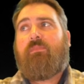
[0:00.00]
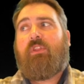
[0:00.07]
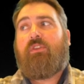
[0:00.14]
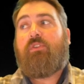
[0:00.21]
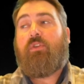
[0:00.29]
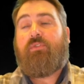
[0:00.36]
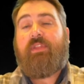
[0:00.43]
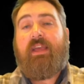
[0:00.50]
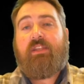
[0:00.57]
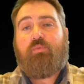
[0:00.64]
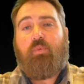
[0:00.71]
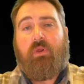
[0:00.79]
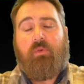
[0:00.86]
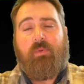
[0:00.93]

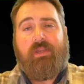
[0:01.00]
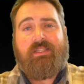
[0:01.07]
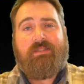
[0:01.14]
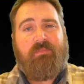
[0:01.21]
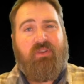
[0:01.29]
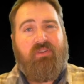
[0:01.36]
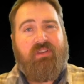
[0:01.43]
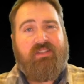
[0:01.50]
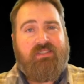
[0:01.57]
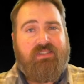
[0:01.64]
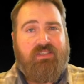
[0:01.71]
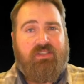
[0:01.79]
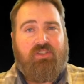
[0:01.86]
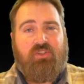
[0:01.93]
that's where we
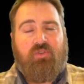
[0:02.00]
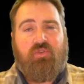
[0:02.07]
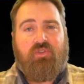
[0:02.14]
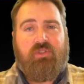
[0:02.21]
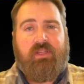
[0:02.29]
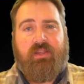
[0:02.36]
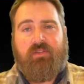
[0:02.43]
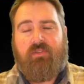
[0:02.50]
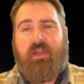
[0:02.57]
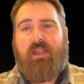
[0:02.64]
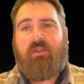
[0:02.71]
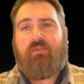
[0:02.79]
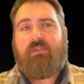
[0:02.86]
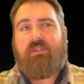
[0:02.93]
experience usually other
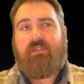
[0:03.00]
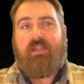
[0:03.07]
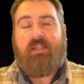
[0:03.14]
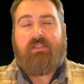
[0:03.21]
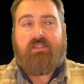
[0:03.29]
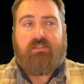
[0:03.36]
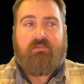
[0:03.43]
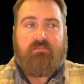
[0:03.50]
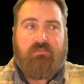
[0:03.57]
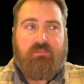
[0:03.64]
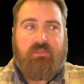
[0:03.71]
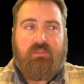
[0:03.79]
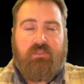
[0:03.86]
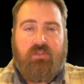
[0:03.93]
languages. That's
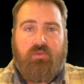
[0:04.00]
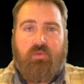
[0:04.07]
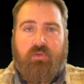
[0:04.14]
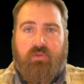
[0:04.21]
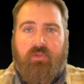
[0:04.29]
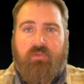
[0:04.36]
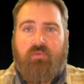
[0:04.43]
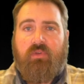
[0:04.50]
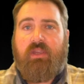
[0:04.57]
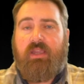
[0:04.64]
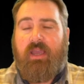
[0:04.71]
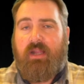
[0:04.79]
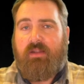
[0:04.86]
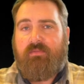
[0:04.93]
2 or
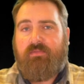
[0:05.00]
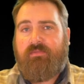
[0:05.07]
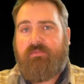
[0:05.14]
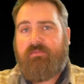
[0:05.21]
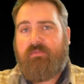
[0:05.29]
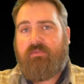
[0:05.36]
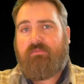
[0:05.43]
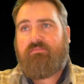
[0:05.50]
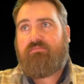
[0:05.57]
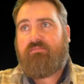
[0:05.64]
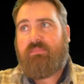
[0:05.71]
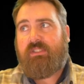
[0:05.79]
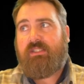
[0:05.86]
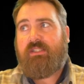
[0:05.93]
3 out of
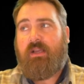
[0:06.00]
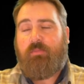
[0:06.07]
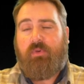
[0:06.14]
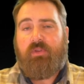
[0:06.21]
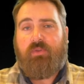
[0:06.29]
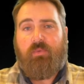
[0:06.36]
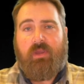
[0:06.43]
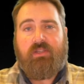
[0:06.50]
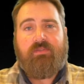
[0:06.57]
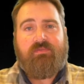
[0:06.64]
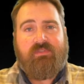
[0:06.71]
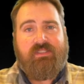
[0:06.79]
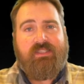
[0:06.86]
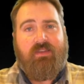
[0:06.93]
somewhere in the range
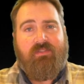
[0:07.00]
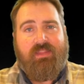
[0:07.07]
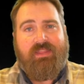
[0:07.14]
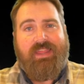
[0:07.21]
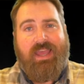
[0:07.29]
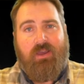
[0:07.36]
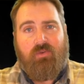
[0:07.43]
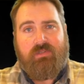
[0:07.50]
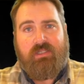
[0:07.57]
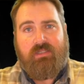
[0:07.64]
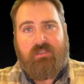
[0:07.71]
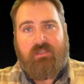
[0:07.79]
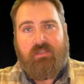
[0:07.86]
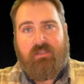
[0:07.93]
of
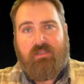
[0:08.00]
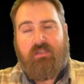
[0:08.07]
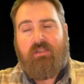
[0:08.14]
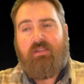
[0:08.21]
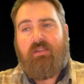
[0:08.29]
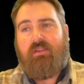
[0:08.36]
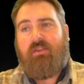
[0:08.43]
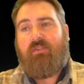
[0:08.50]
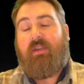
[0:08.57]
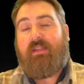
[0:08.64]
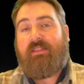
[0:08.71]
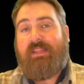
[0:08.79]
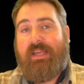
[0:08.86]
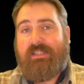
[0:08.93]
7,000,
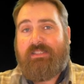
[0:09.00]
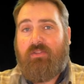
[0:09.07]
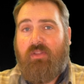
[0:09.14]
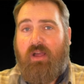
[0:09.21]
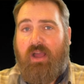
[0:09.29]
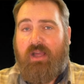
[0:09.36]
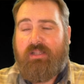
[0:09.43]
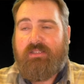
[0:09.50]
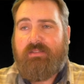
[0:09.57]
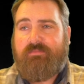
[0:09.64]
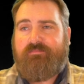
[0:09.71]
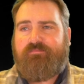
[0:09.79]
right? That's a lot.